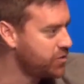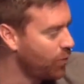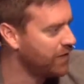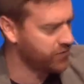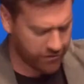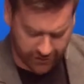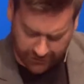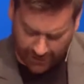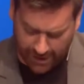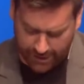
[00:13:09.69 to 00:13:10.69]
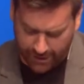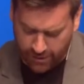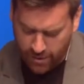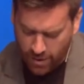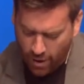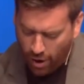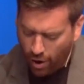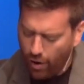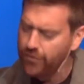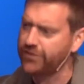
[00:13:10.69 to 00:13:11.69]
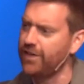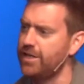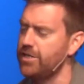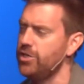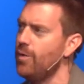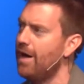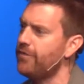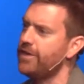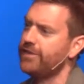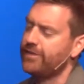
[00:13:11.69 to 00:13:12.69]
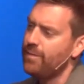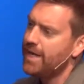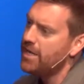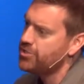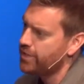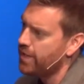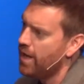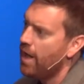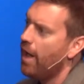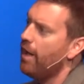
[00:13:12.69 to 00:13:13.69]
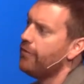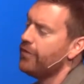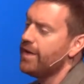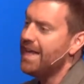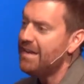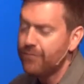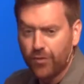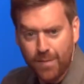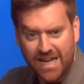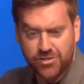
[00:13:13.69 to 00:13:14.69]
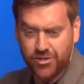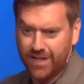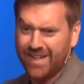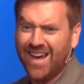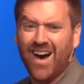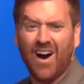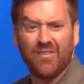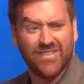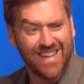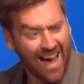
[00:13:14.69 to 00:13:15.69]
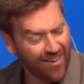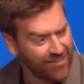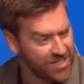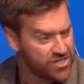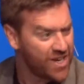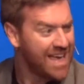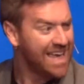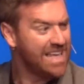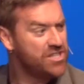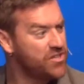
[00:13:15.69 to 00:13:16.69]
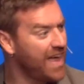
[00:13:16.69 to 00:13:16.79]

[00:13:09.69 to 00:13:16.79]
Western society. All of a sudden, you have the dissemination of information, of knowledge, into the